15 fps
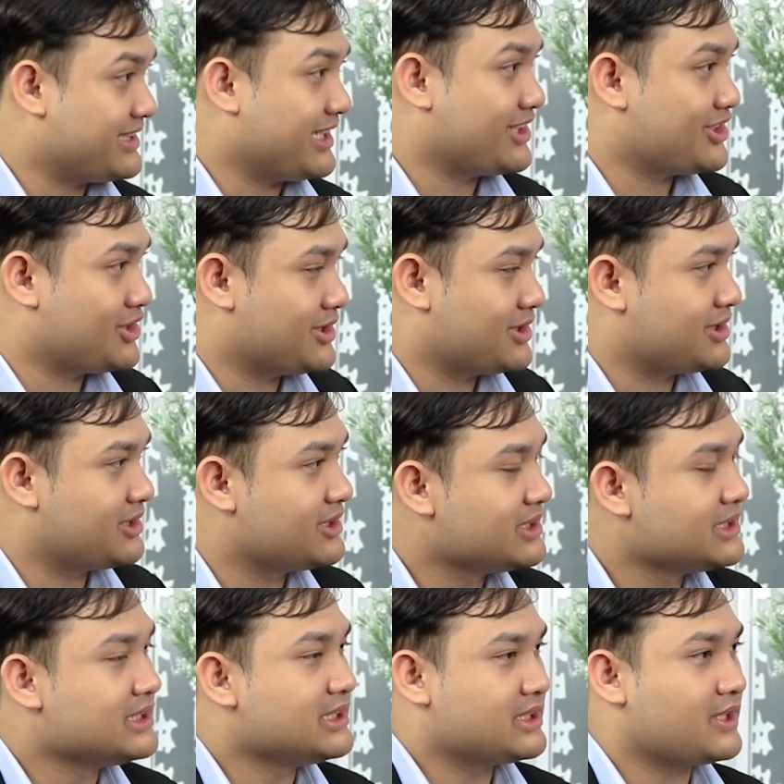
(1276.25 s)
sanction.
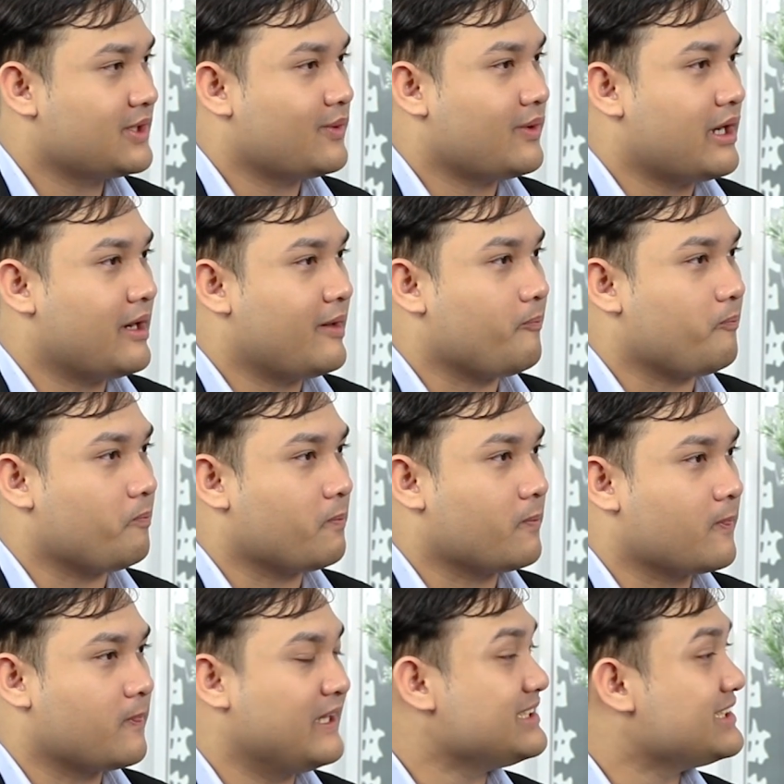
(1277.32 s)
So
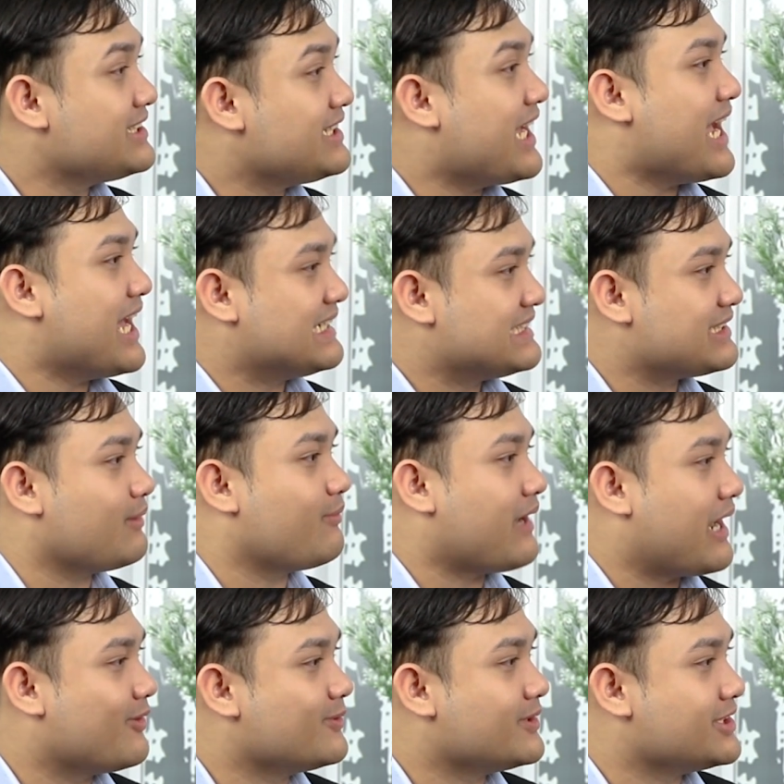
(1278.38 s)
this is the end of
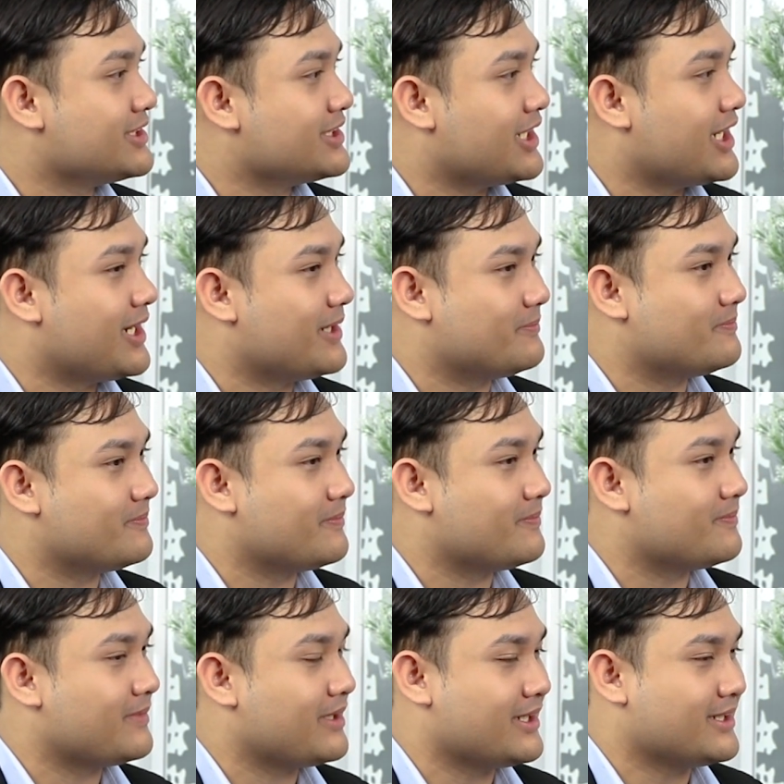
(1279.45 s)
our
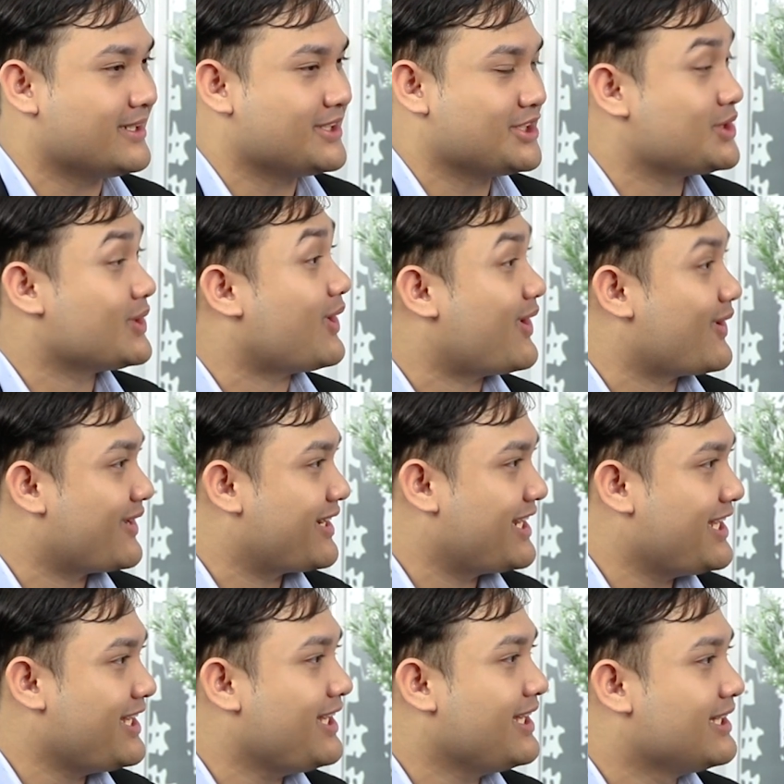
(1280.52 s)
show
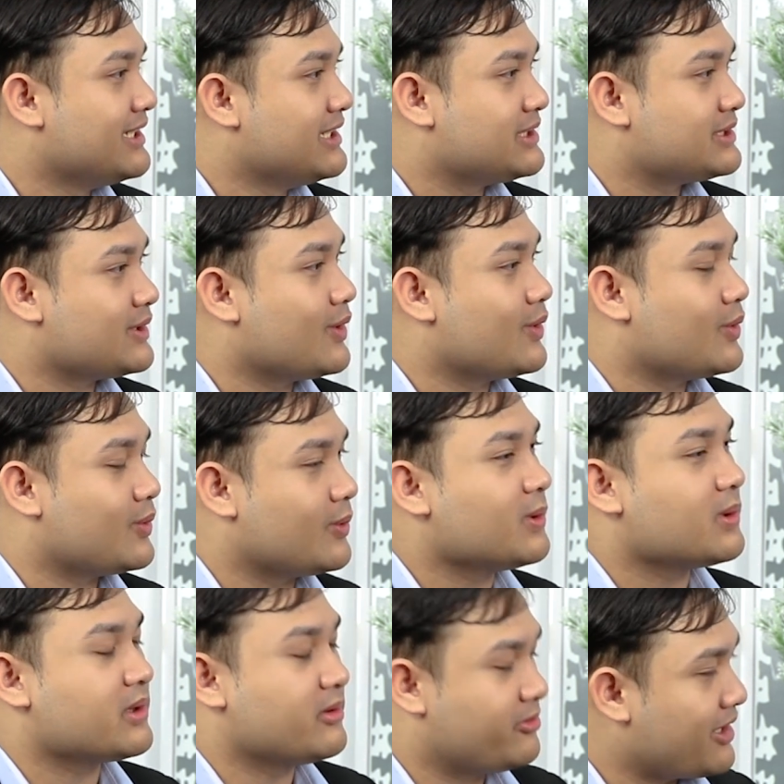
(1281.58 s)
already. So
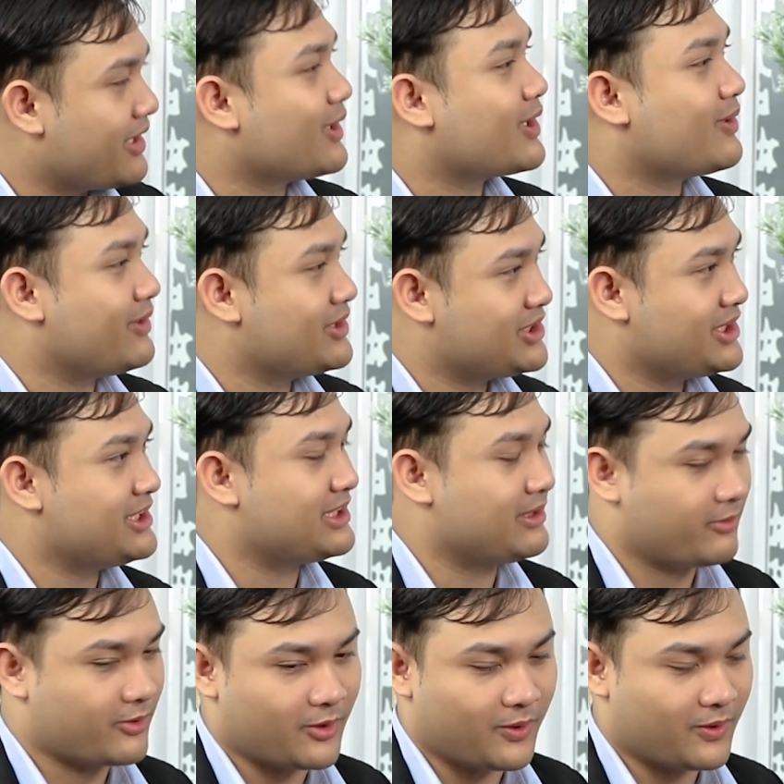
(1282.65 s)
the final question is,
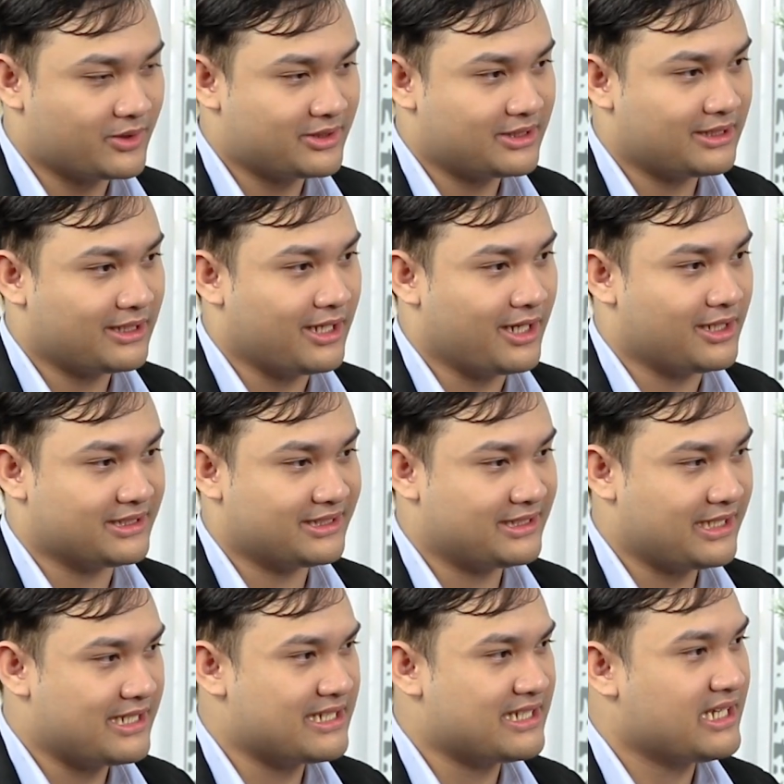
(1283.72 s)
of course,
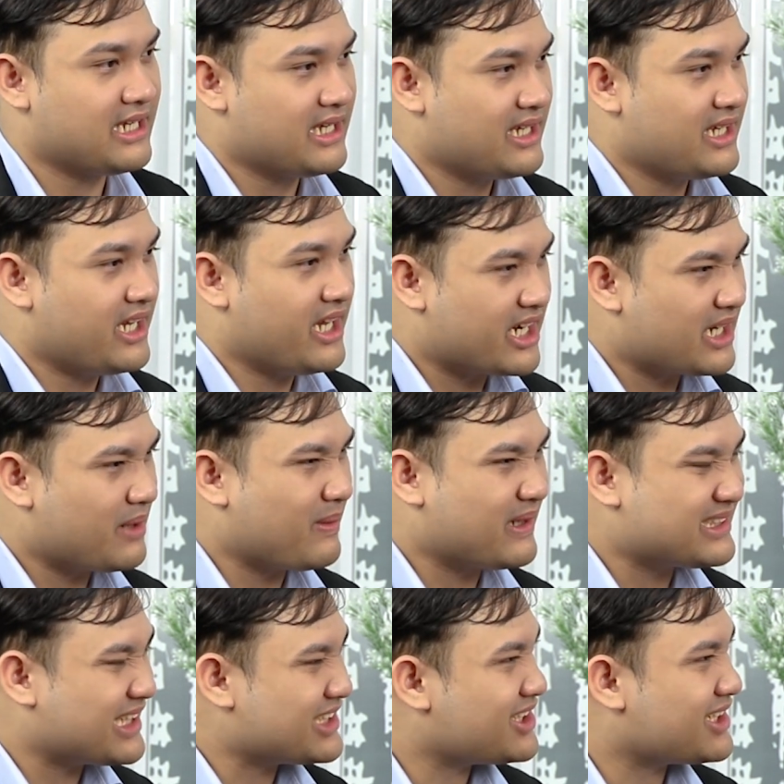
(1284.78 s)
since economic
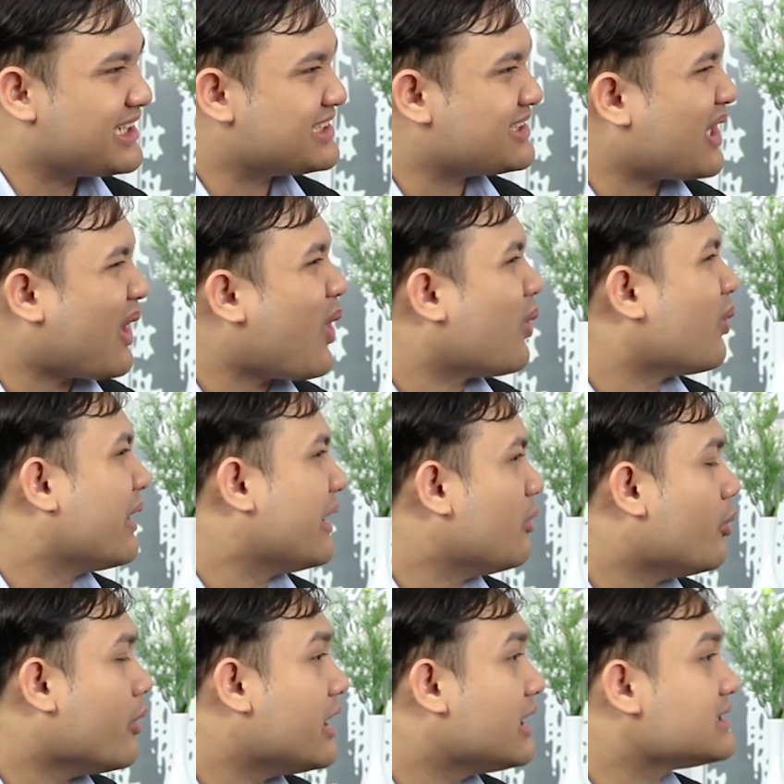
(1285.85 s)
sanction does not always
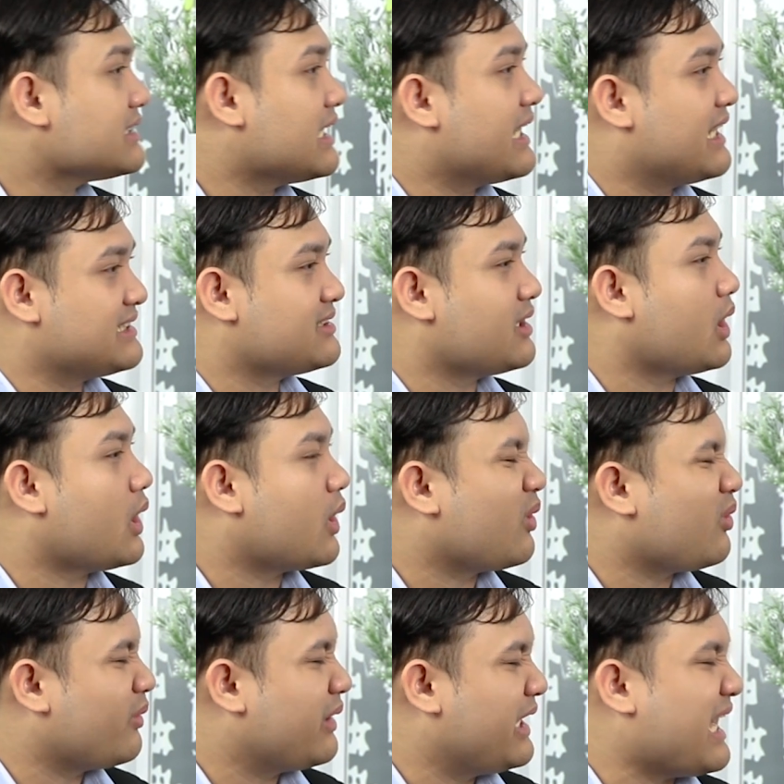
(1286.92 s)
works and does not
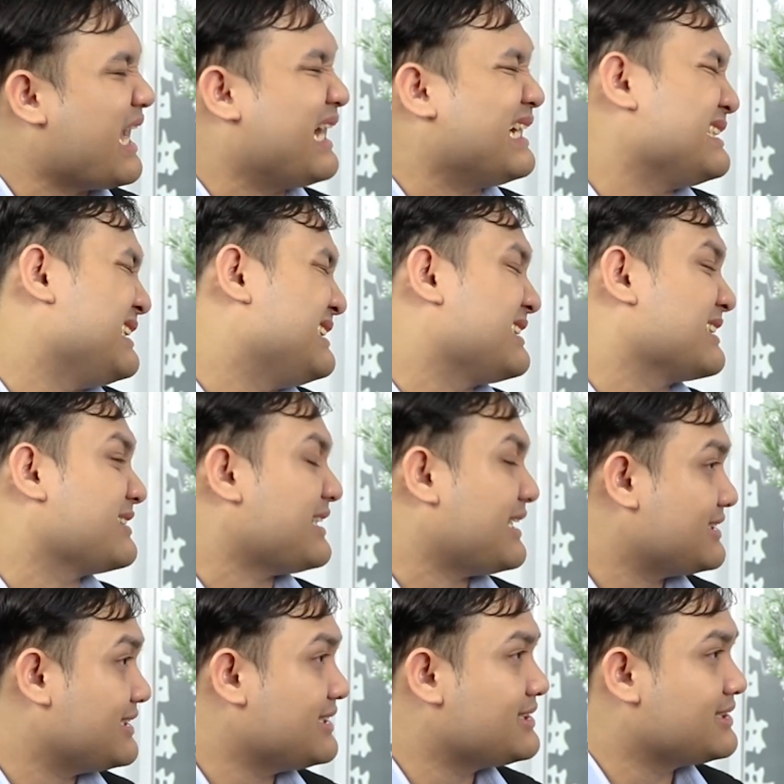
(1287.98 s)
always has its
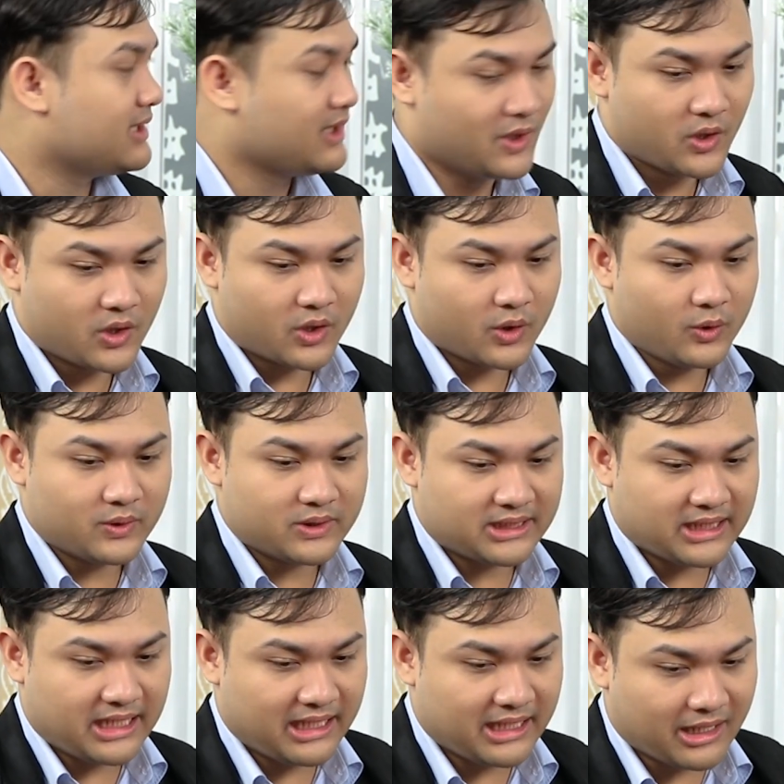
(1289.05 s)
successes, do you
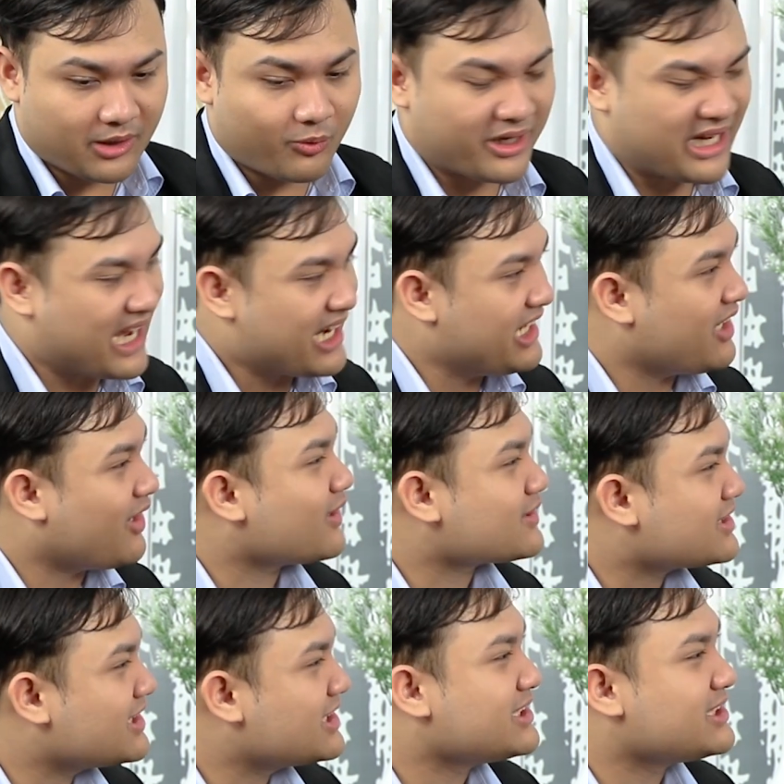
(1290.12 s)
think what are the
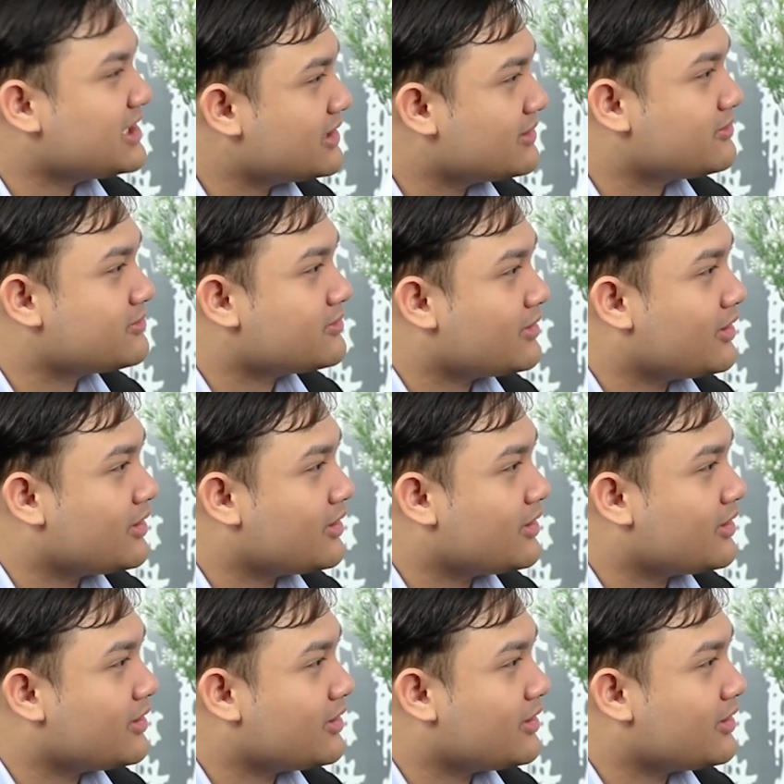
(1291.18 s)
alternative